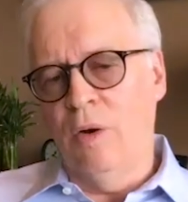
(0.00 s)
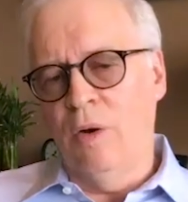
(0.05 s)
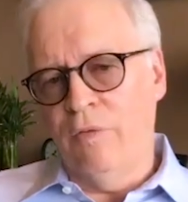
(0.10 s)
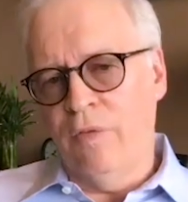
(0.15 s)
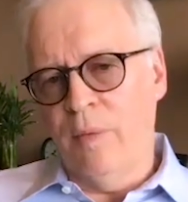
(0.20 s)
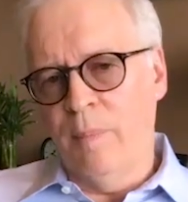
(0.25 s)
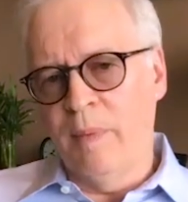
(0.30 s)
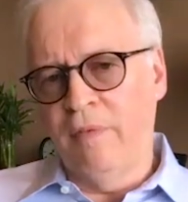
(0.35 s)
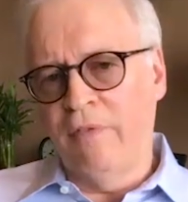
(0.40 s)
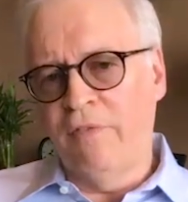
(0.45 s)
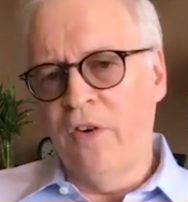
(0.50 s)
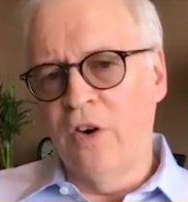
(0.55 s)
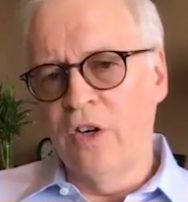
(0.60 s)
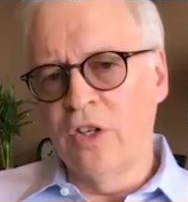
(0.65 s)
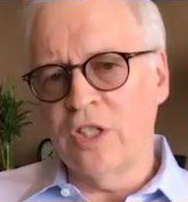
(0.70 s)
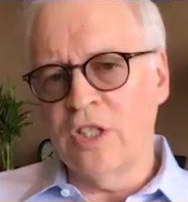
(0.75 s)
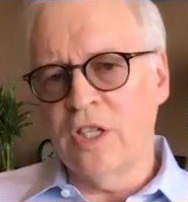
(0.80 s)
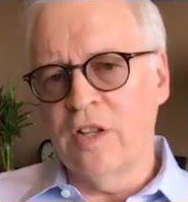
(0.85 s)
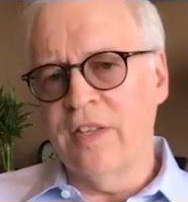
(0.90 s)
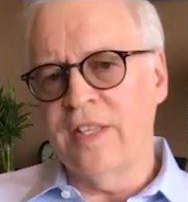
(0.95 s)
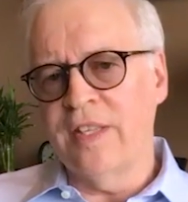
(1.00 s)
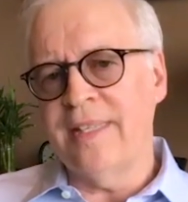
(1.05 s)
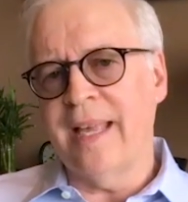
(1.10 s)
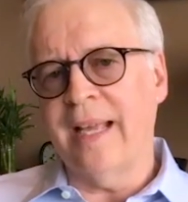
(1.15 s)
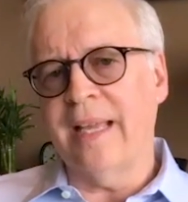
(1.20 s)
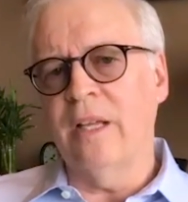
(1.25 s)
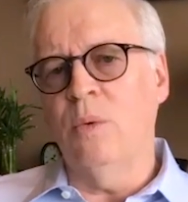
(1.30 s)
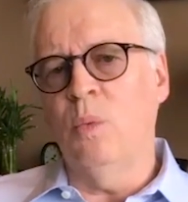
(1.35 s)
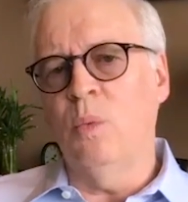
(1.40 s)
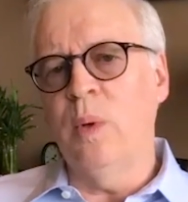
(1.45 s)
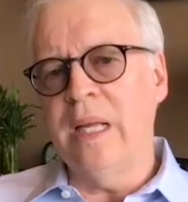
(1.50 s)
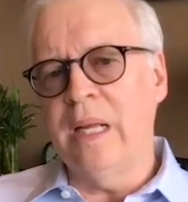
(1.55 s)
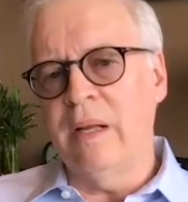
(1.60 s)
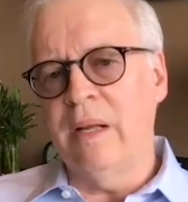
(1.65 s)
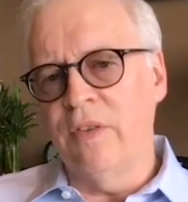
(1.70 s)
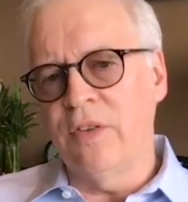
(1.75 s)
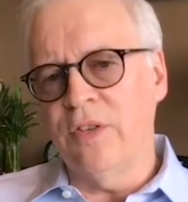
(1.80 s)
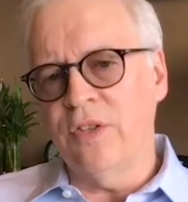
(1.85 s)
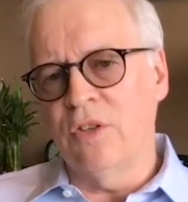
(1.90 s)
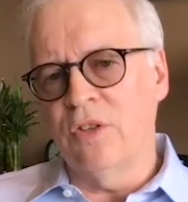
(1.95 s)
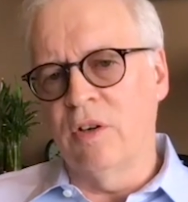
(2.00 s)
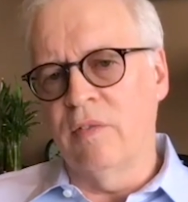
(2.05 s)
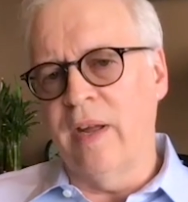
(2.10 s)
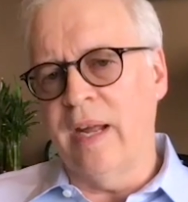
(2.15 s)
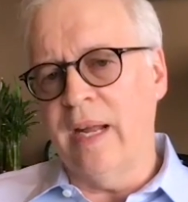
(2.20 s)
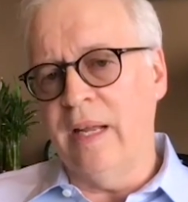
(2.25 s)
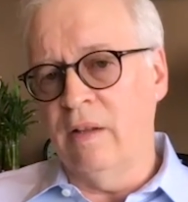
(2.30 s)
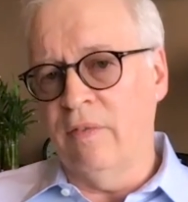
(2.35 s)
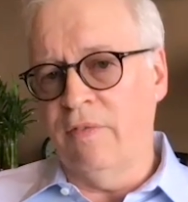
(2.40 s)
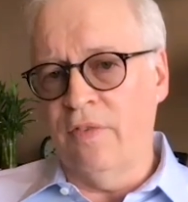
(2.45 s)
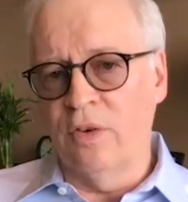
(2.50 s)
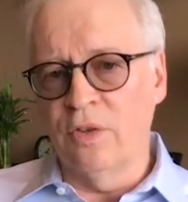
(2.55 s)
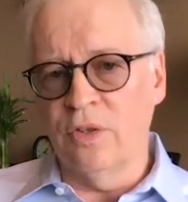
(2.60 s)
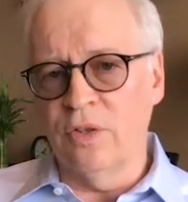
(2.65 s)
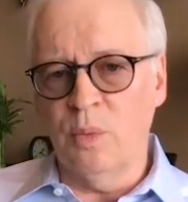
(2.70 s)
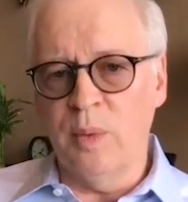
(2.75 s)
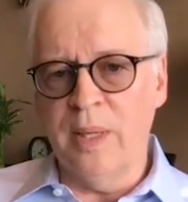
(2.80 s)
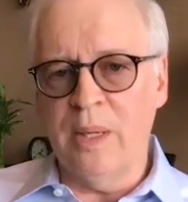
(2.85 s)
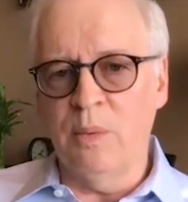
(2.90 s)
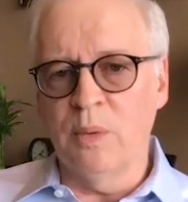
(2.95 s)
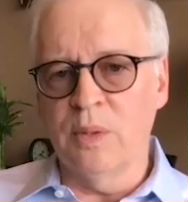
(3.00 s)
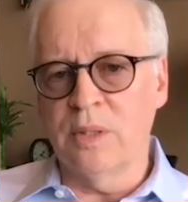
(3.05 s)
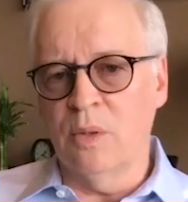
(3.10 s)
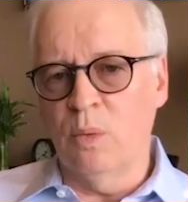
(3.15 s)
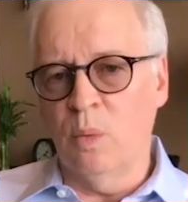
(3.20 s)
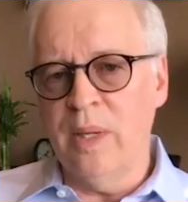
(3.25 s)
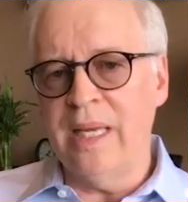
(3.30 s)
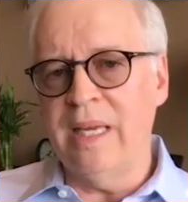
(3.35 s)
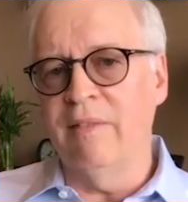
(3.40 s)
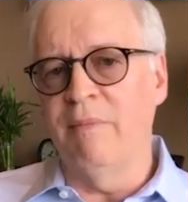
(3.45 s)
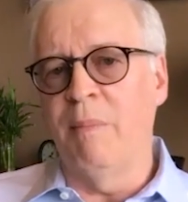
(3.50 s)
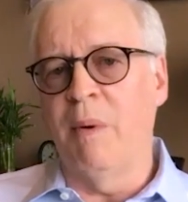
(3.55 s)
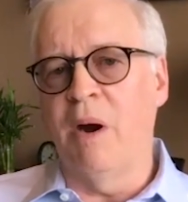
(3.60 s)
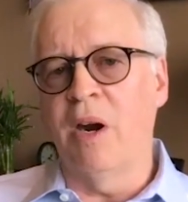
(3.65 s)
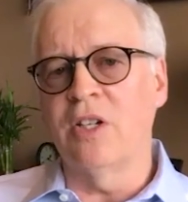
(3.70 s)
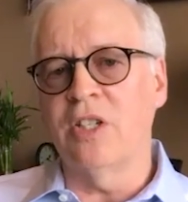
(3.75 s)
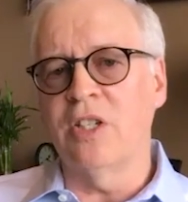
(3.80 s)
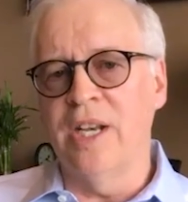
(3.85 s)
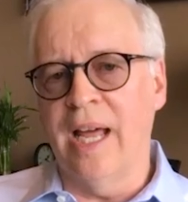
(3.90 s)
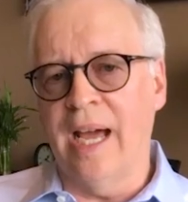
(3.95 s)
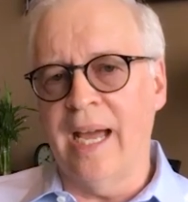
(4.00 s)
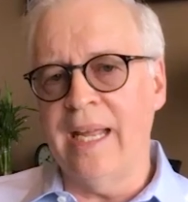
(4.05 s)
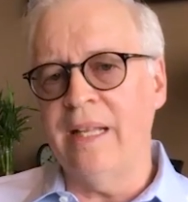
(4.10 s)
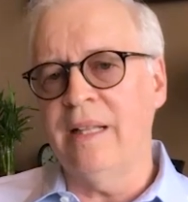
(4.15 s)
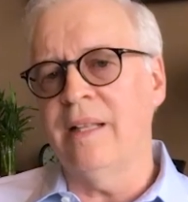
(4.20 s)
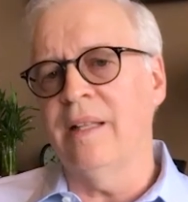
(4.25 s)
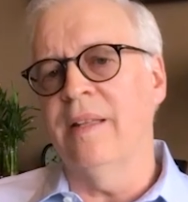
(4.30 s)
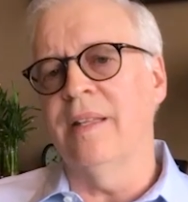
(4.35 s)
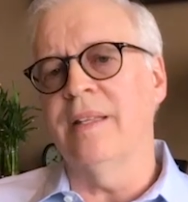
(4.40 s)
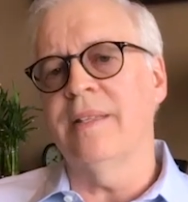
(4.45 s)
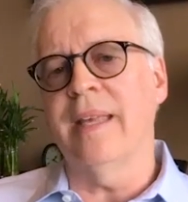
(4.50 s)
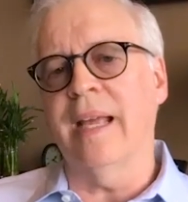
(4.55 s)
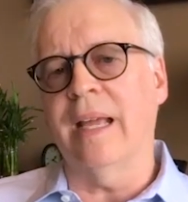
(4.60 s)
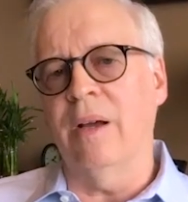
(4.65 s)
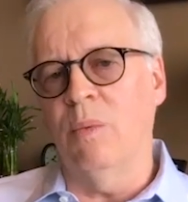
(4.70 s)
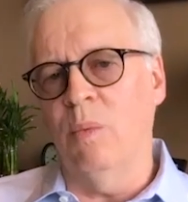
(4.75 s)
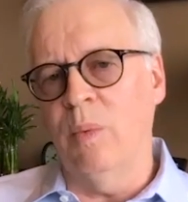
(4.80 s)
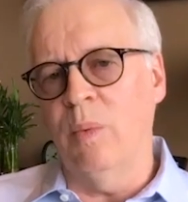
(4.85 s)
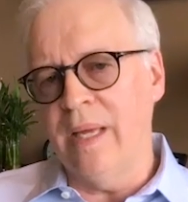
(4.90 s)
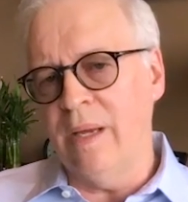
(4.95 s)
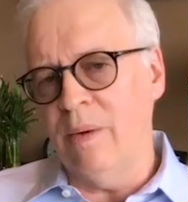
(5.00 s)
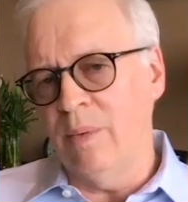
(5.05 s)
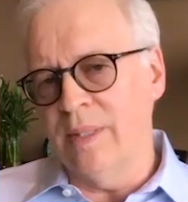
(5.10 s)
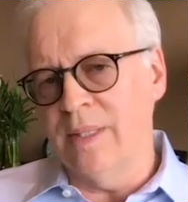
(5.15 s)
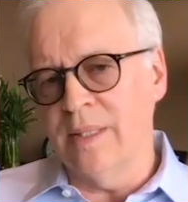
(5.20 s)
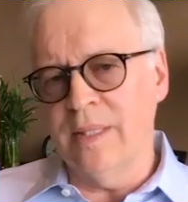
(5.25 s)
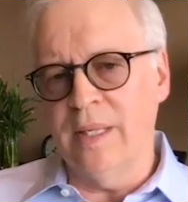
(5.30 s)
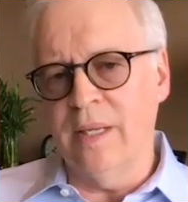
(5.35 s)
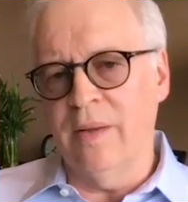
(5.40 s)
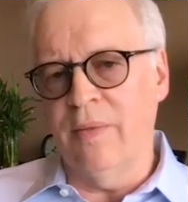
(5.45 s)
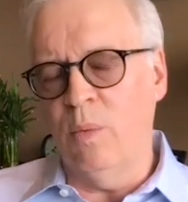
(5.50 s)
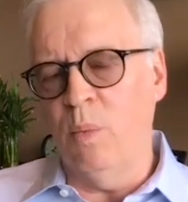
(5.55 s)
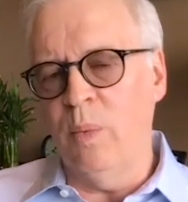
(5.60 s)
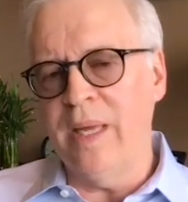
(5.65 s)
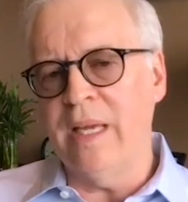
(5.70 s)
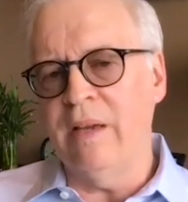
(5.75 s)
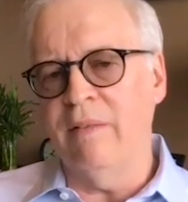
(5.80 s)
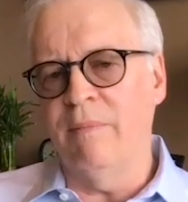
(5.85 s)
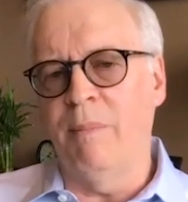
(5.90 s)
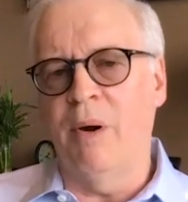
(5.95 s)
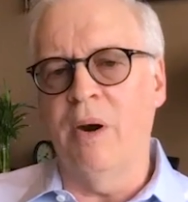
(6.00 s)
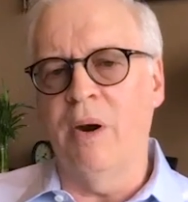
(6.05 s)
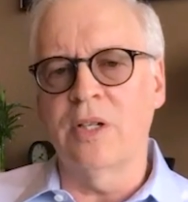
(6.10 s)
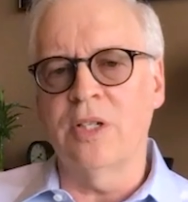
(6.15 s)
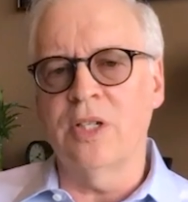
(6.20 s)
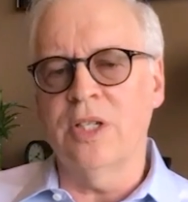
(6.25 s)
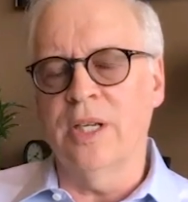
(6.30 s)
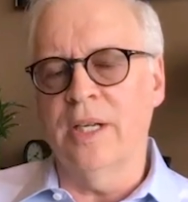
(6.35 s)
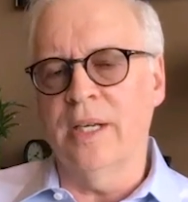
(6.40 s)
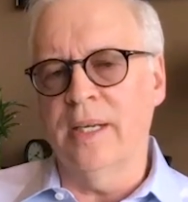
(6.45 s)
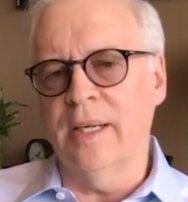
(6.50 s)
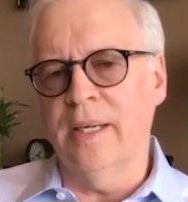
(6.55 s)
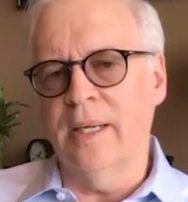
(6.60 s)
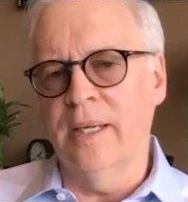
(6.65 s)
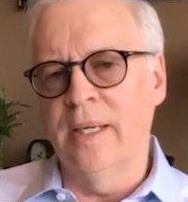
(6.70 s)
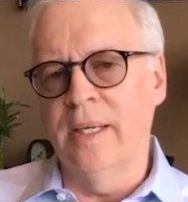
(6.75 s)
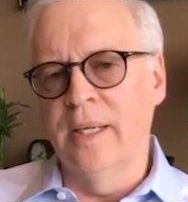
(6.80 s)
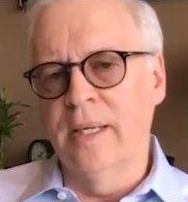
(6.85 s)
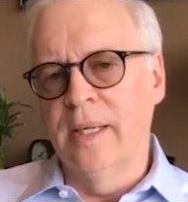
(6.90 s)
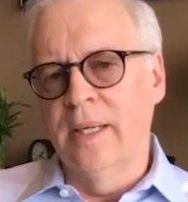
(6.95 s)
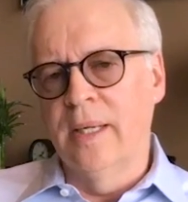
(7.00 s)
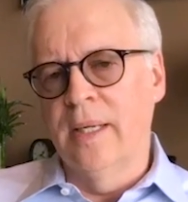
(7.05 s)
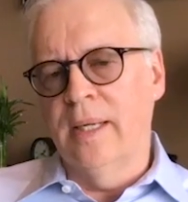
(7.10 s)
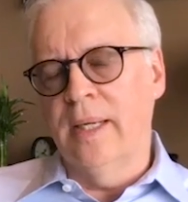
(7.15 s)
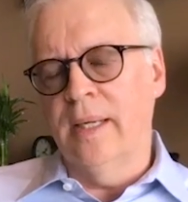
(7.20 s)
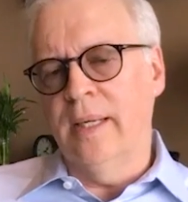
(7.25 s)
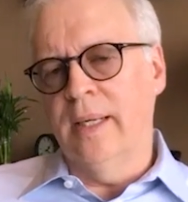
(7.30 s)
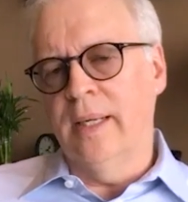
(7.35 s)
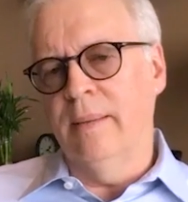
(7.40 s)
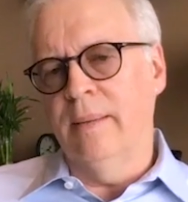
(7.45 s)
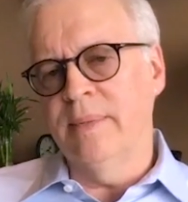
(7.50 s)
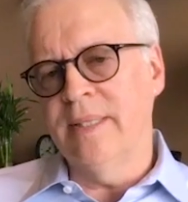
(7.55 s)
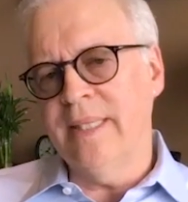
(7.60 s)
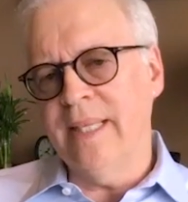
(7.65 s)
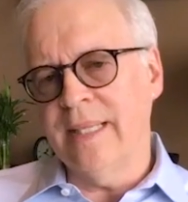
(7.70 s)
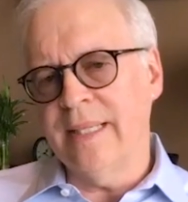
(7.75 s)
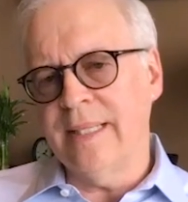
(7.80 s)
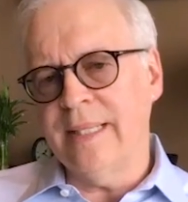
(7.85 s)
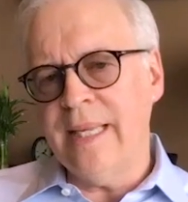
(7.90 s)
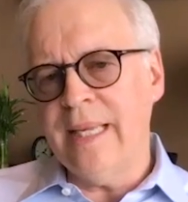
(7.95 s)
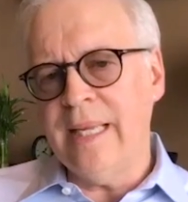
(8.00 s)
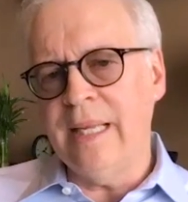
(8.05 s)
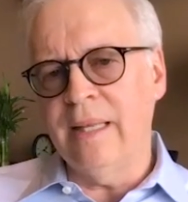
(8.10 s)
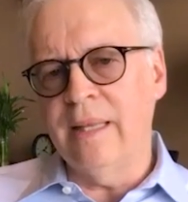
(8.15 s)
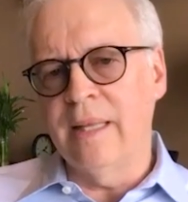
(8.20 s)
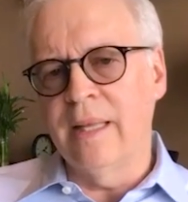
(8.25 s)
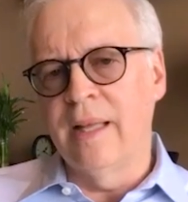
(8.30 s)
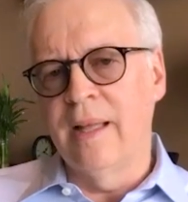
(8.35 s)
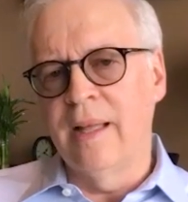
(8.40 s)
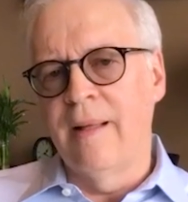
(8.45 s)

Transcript: from the first to the second week of the survey, and the first week was the week of March 9th, and the second week was, you know, the week of March 16th,